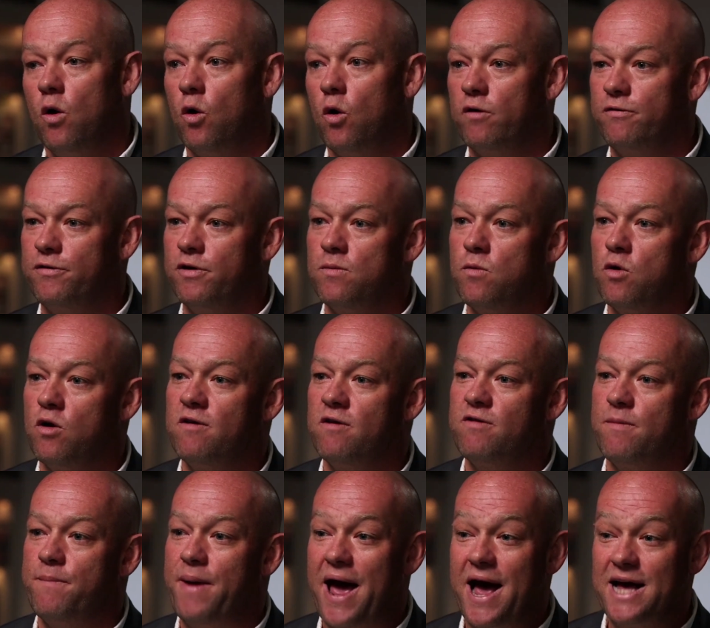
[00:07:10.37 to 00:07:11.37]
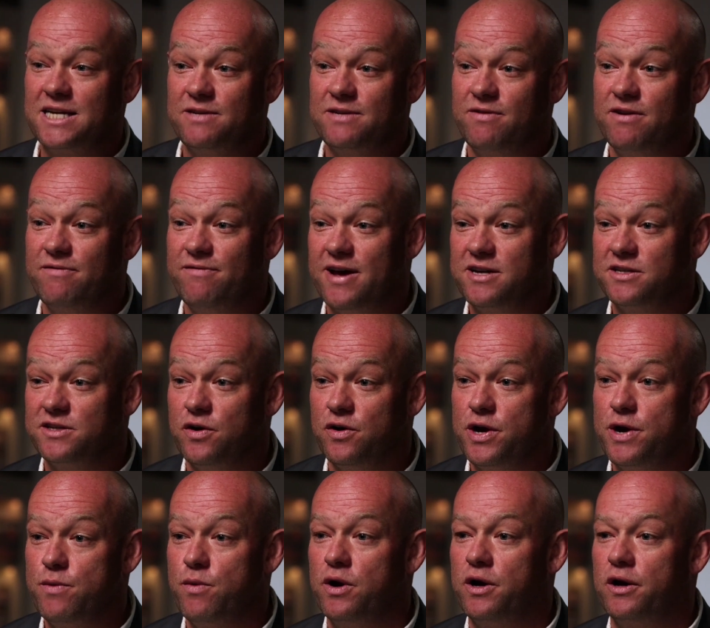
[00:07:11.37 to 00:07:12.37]
Or if you're more of a passive investor
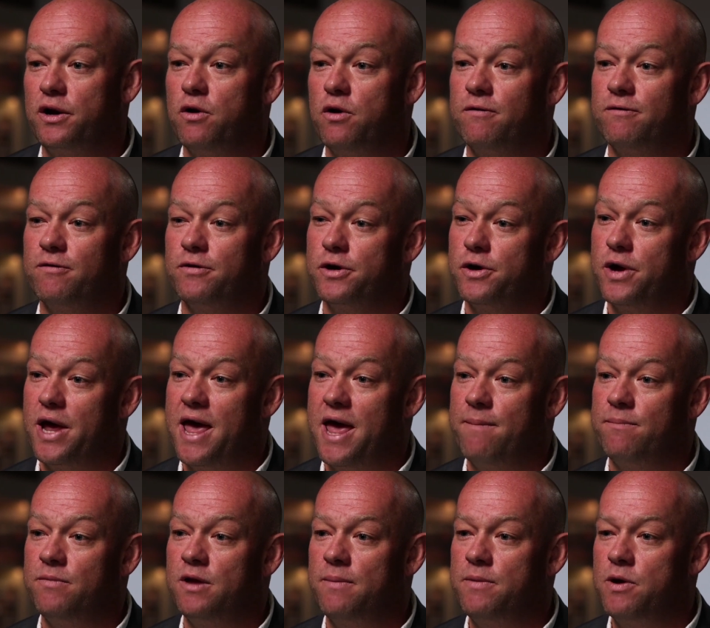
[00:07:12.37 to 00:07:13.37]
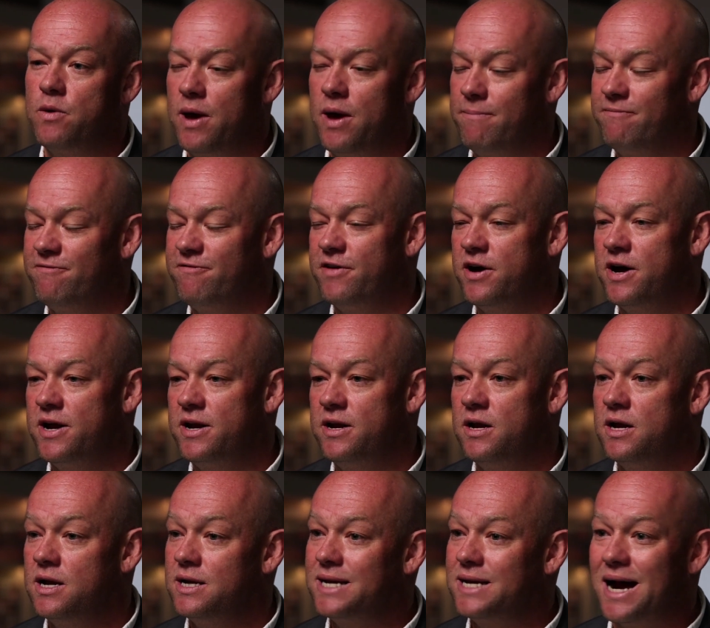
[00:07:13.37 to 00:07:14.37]
and you want to go over to
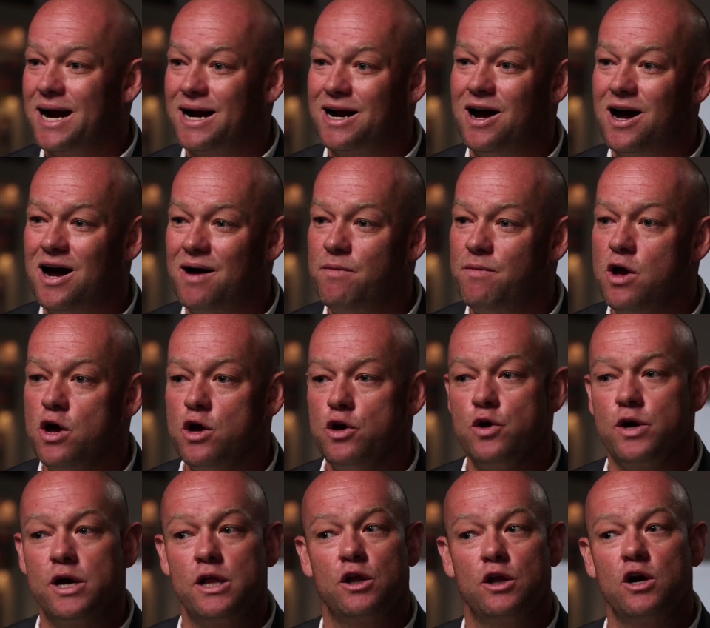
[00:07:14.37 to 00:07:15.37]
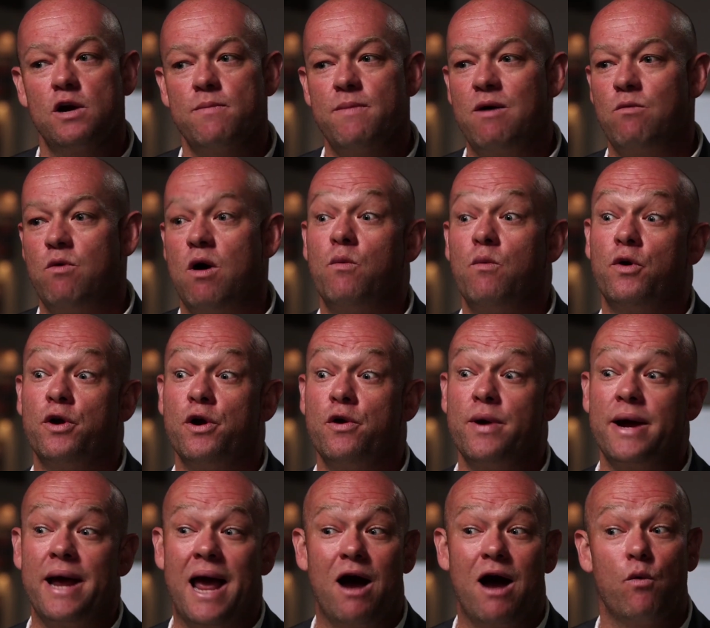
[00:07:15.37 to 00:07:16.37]
mwmfund.com, you can learn about what we're
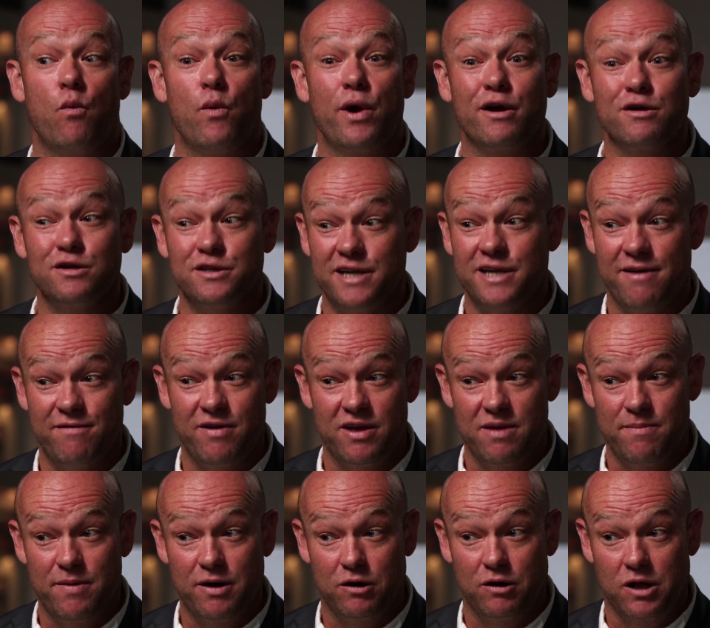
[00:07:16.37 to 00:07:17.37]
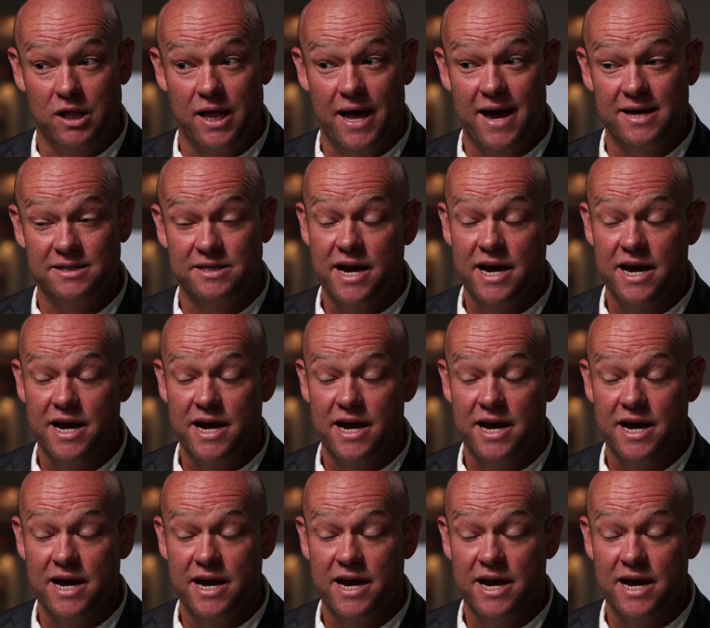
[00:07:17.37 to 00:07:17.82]
doing, how we're saving the middle class,